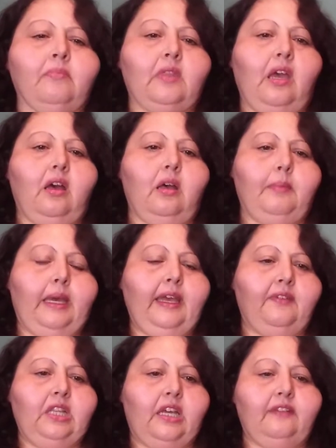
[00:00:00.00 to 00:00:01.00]
I
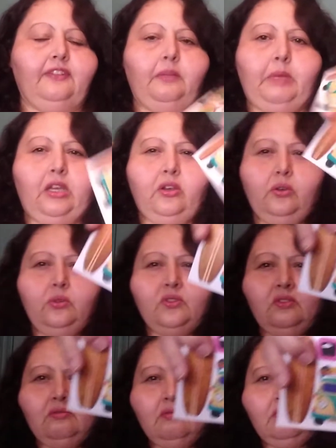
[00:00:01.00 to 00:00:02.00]
have a lot of
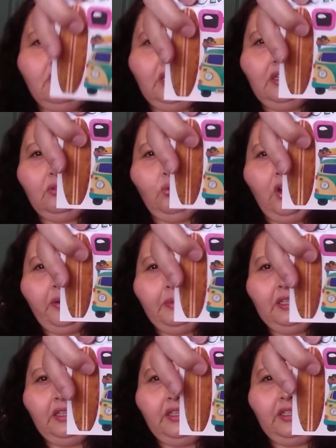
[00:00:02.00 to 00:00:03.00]
flamingos and
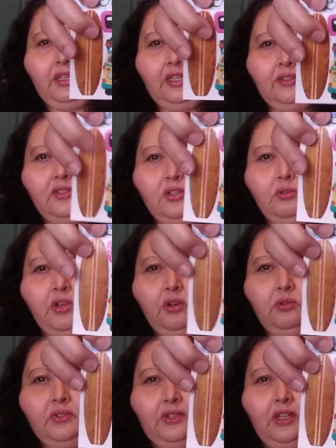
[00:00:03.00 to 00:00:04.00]
watermelon and snow
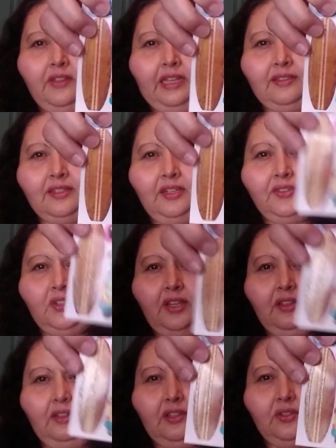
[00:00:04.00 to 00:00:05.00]
cones and all that stuff, so I
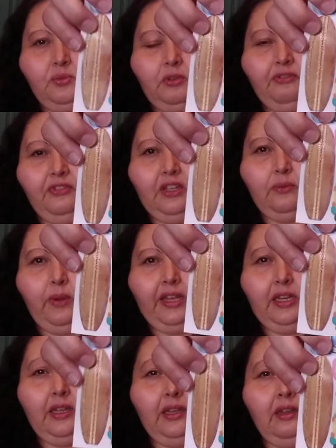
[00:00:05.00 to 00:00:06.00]
thought this would fit right
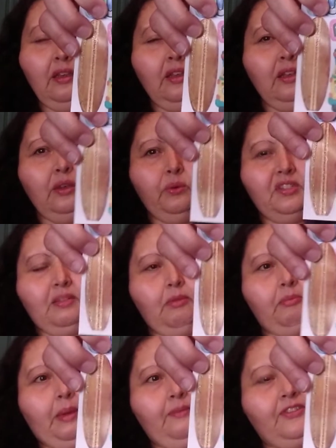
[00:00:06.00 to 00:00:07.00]
in with some
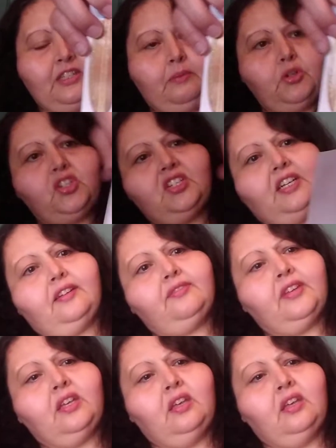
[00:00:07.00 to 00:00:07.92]
of my summer stuff.